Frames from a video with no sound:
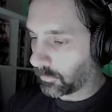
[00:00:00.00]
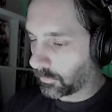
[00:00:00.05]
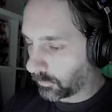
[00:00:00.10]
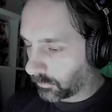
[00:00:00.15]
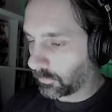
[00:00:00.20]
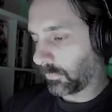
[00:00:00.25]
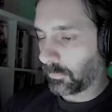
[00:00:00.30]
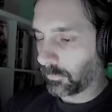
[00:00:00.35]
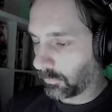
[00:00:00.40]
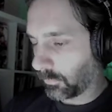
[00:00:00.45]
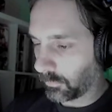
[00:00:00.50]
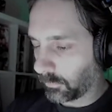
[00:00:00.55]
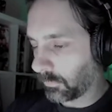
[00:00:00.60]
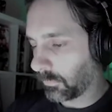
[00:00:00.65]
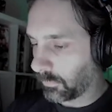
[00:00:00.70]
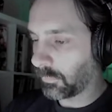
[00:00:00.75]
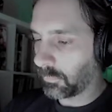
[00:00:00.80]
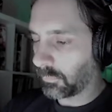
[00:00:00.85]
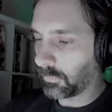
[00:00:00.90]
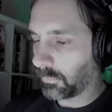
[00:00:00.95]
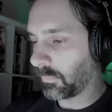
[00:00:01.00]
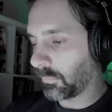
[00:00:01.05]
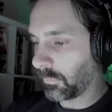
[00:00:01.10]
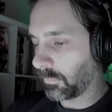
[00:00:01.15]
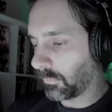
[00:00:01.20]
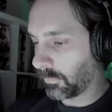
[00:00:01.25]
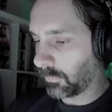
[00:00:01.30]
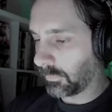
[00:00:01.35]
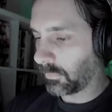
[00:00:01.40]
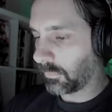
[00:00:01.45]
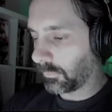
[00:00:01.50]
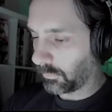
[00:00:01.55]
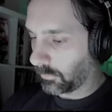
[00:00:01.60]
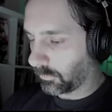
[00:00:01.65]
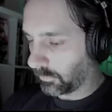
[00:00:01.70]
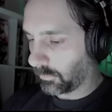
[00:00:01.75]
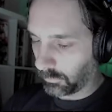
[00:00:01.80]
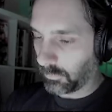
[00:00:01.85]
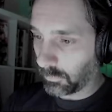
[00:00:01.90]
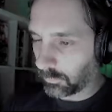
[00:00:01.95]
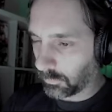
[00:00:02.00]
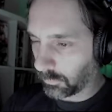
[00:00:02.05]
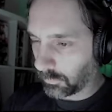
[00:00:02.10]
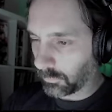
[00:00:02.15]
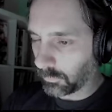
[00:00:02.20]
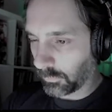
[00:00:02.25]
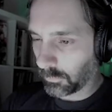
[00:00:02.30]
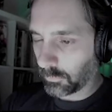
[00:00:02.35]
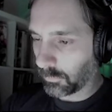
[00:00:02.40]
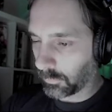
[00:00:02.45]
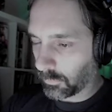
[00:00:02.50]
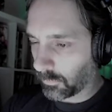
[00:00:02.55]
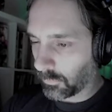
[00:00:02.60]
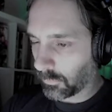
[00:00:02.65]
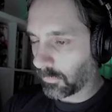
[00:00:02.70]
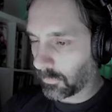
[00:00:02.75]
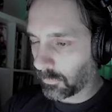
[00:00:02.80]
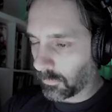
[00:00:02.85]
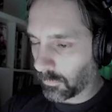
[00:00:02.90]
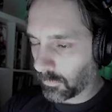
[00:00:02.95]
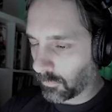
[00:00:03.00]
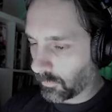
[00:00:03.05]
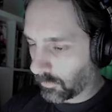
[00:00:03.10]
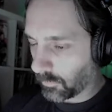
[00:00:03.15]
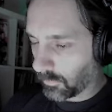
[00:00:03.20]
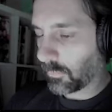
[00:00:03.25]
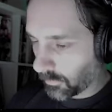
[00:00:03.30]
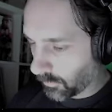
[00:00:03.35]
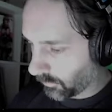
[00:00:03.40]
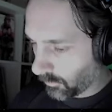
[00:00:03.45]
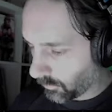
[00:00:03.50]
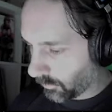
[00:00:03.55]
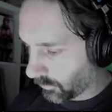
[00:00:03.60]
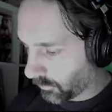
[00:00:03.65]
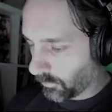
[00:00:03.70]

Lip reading: of the lyrics that Chris Barnes, who was the original